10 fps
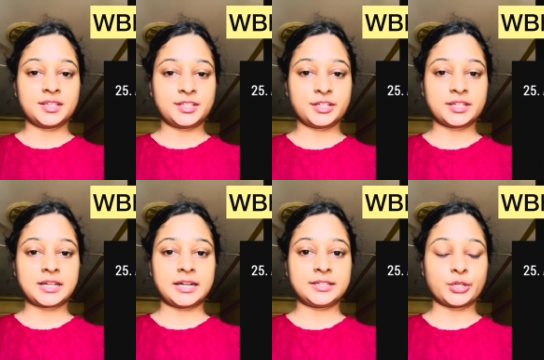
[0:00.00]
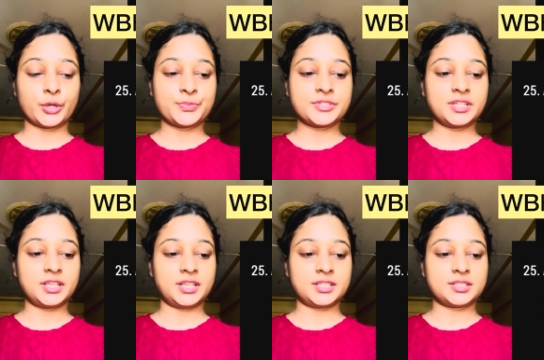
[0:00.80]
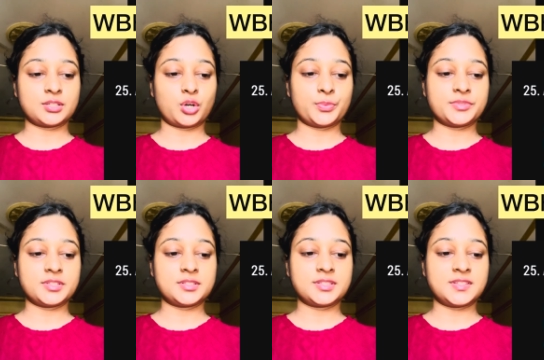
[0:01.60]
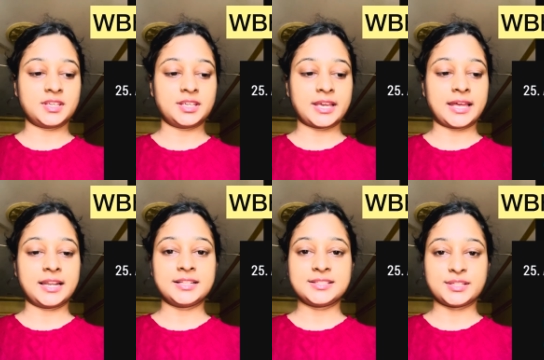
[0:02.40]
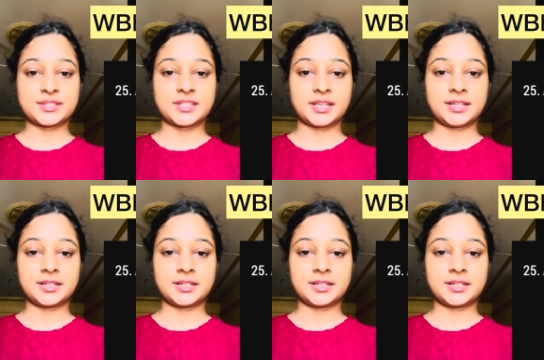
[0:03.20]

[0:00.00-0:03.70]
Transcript: Here correct option is option C, analgesic.